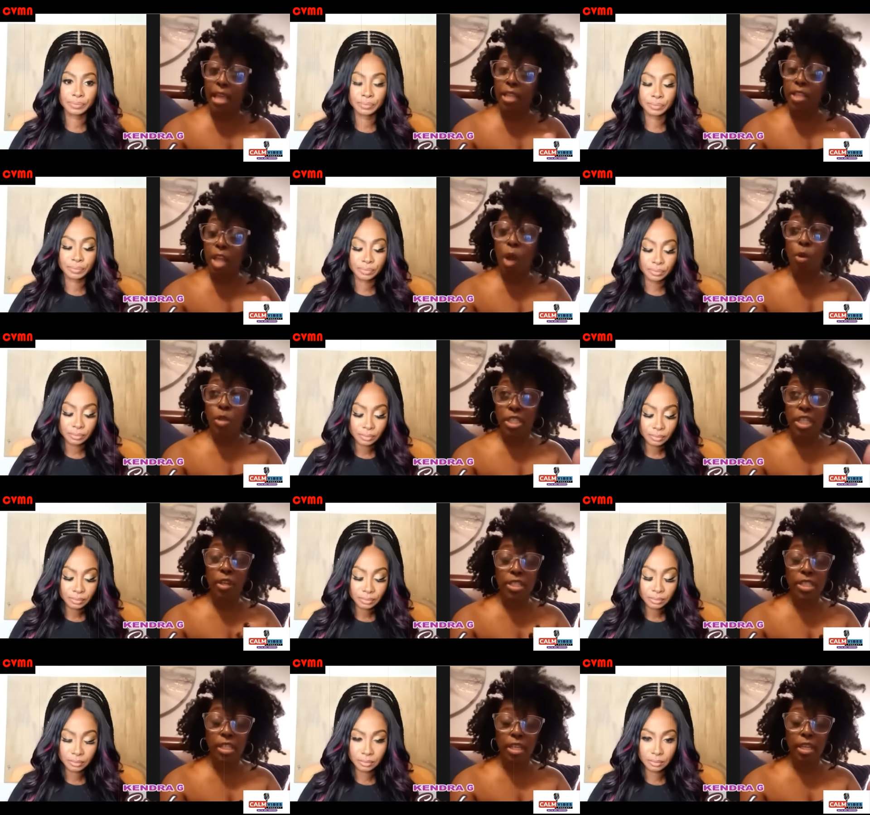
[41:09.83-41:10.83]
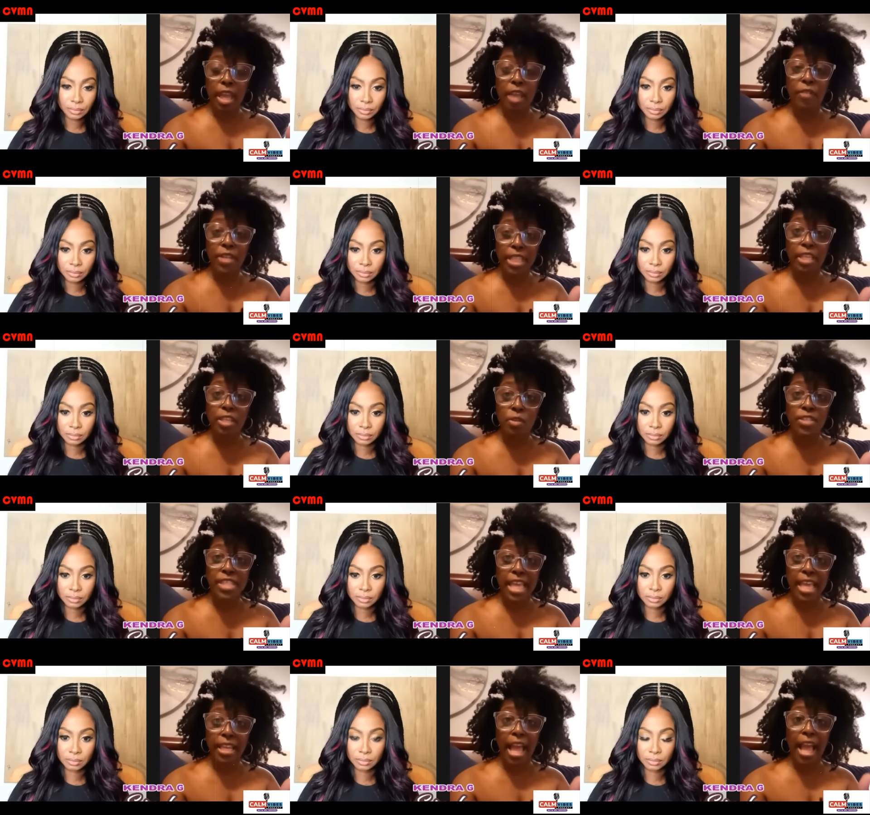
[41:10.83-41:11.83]
Speaker 1: no, seriously, everything you
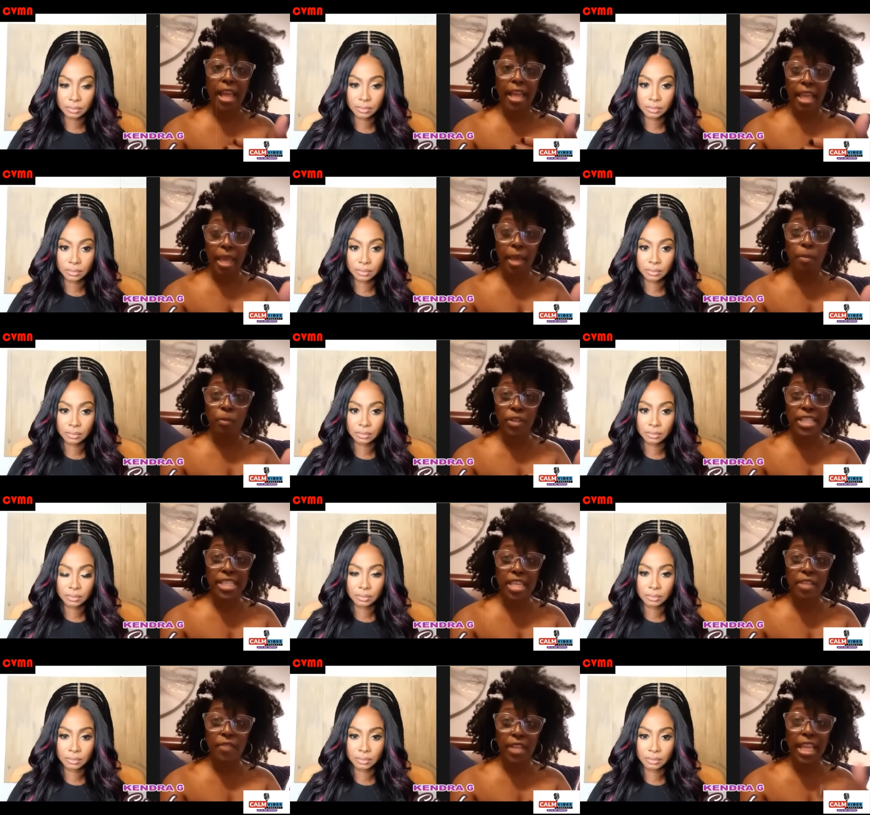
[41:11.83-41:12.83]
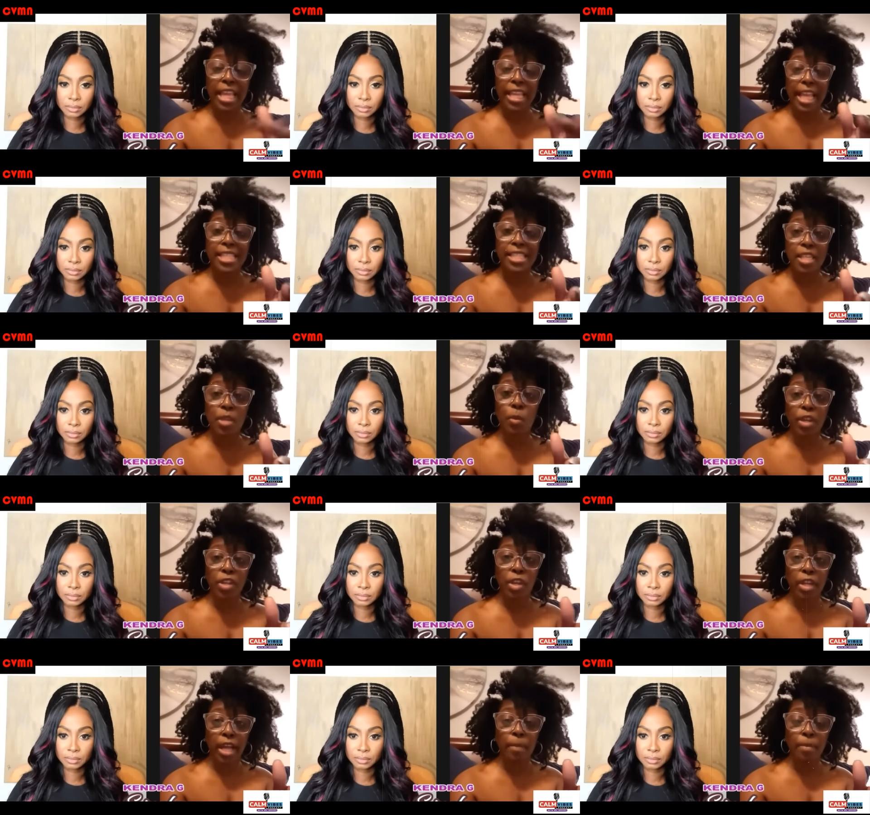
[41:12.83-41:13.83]
said, I am receiving. And I see where
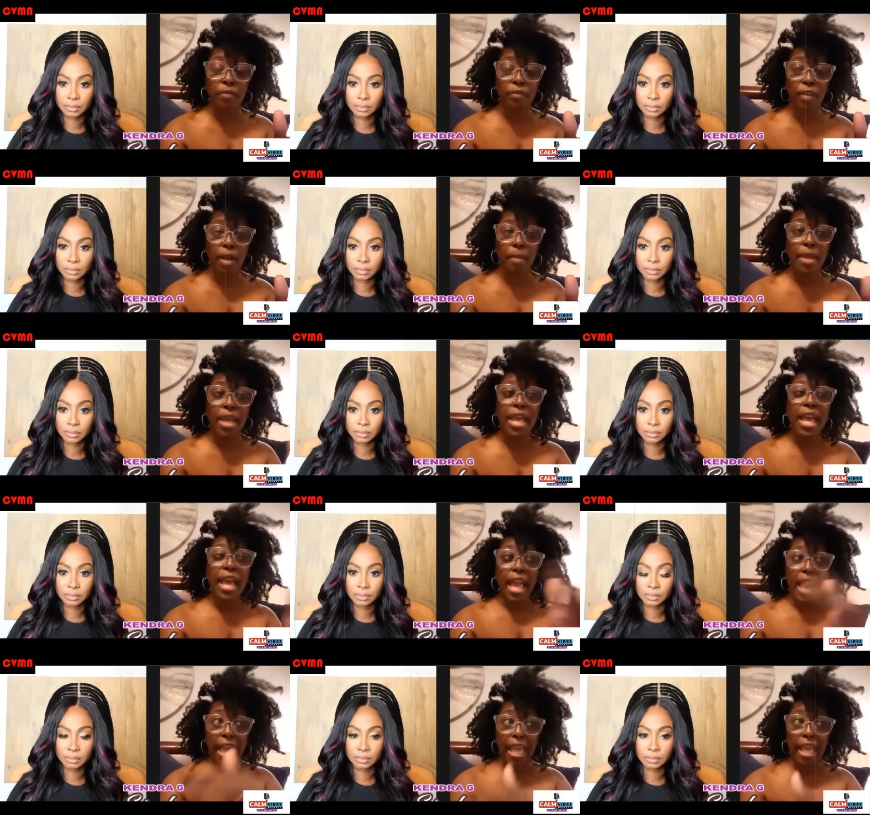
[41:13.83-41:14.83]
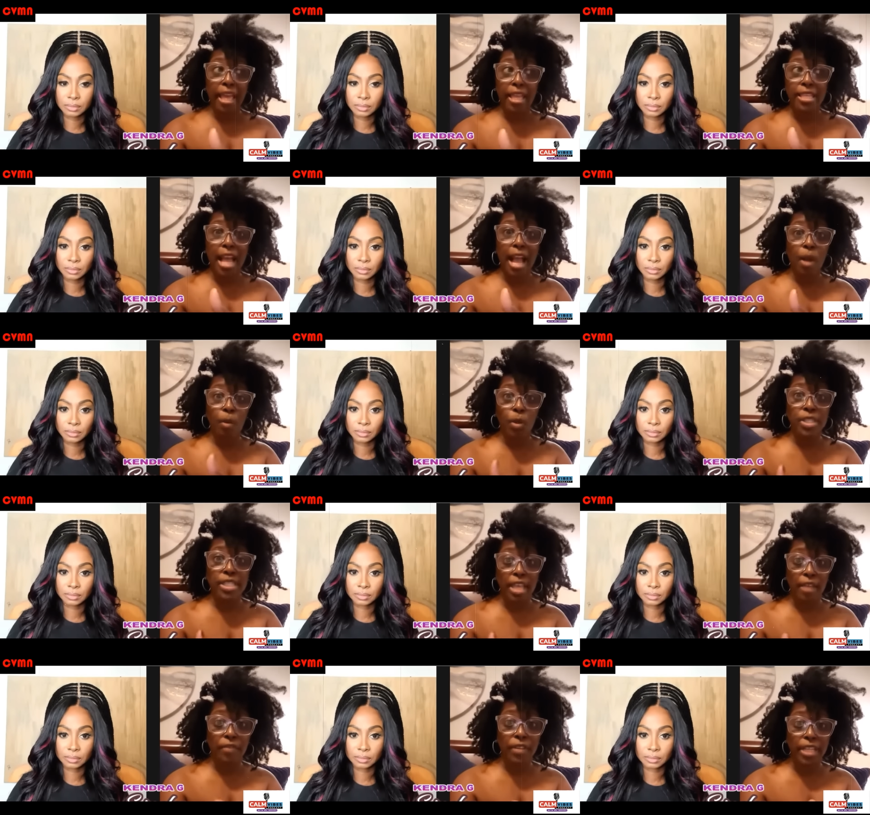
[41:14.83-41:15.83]
you're coming from. And I will
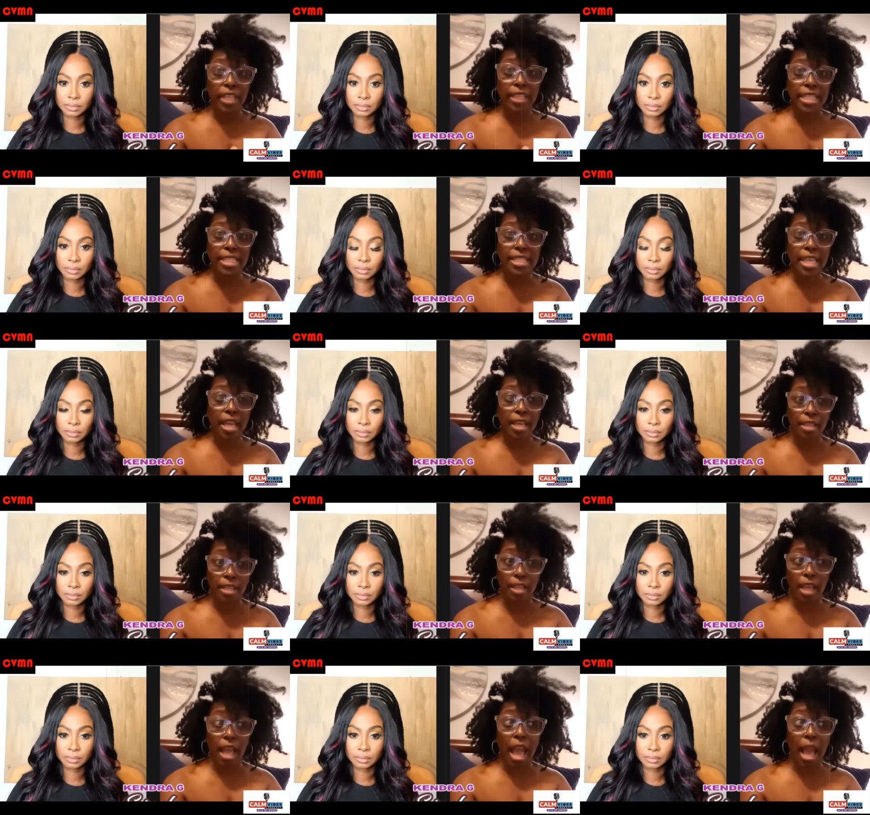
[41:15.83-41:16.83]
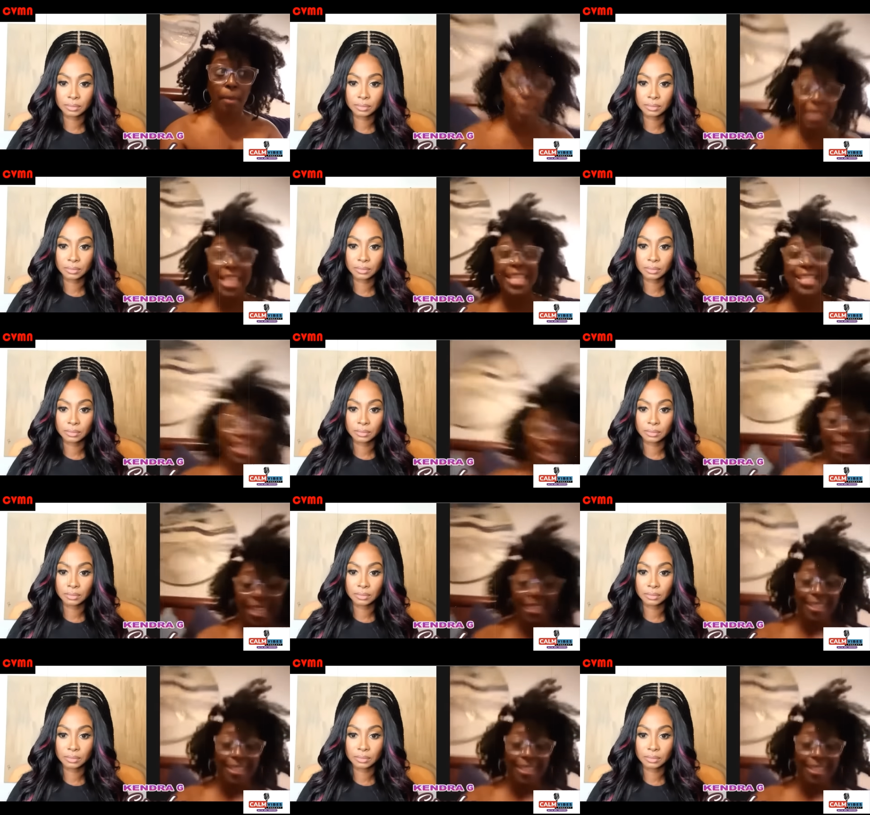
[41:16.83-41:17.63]
definitely, I'm listening.